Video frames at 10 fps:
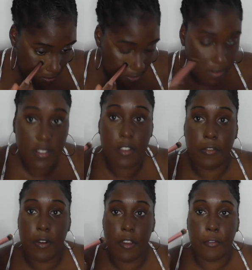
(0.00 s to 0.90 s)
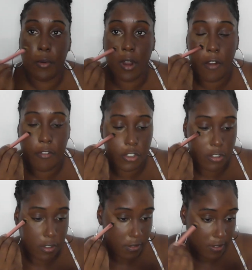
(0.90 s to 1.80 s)
So this is very full coverage,
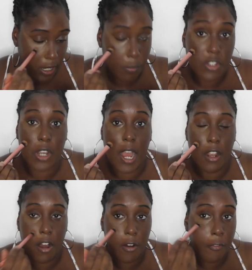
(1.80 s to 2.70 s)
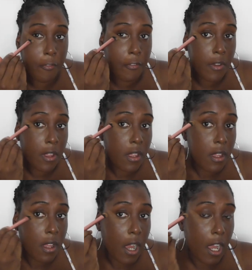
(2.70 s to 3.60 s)
the concealer, which I love.
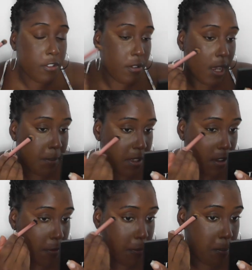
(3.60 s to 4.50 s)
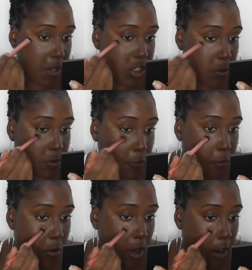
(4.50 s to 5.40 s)
I do like me some medium to
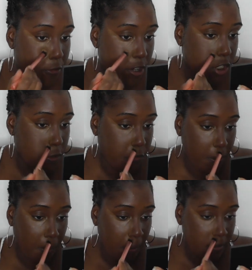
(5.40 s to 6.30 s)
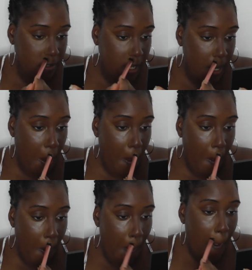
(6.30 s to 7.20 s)
full coverage concealer.
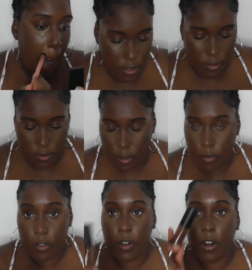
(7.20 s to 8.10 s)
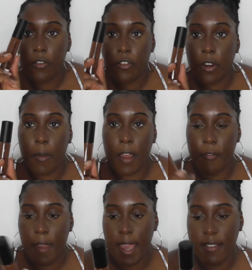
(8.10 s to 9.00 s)
So to contour my
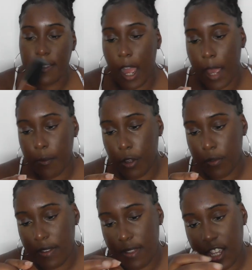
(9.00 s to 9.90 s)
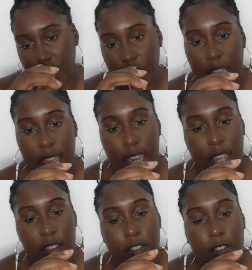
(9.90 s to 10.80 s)
face, I'm using these
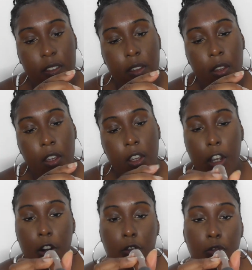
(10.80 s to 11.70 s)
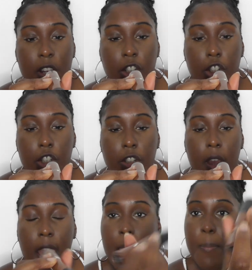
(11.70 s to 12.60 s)
shades Rich
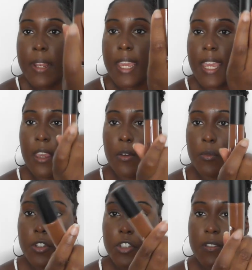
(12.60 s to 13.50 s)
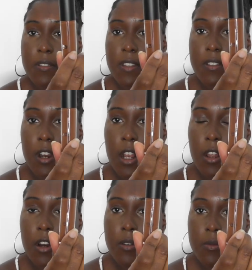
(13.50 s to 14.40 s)
Ebony, which is this
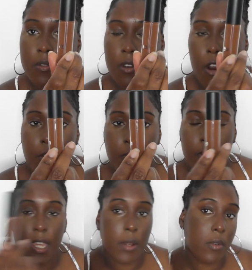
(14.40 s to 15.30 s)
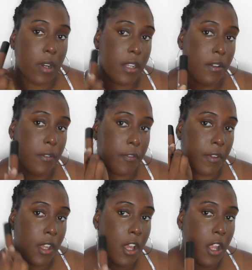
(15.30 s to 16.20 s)
colour. So hopefully it will kind of
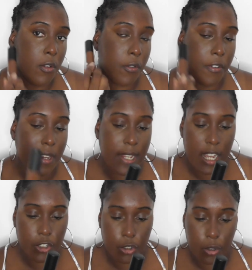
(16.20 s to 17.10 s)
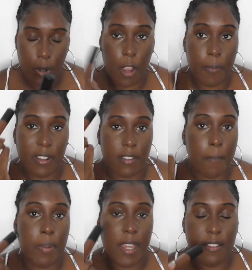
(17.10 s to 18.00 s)
look very natural. I hope it
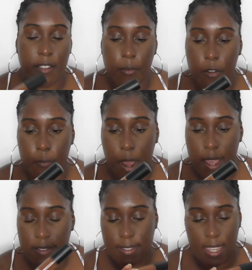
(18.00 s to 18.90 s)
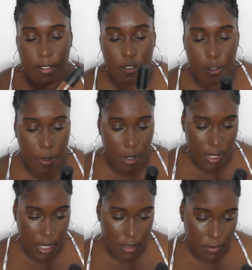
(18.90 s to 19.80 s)
doesn't blend in with my skin, to be
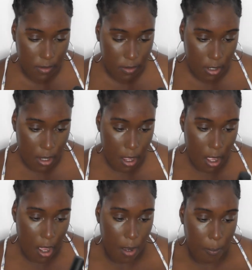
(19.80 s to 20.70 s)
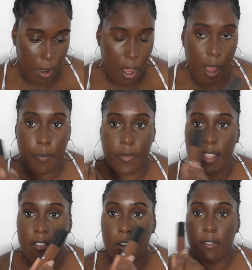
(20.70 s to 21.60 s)
honest. But
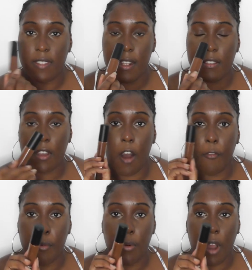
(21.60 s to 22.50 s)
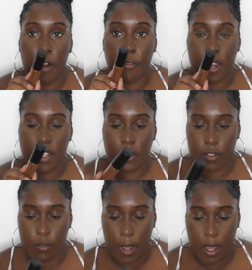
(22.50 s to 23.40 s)
these concealers are full coverage
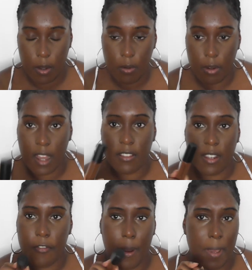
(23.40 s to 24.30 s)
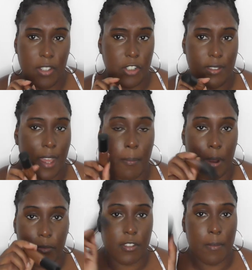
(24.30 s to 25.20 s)
as well. I don't know if I mentioned that, but
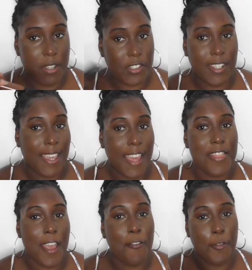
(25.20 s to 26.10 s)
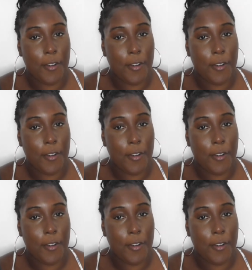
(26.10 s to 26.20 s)
I'm just going to mention it again. They're full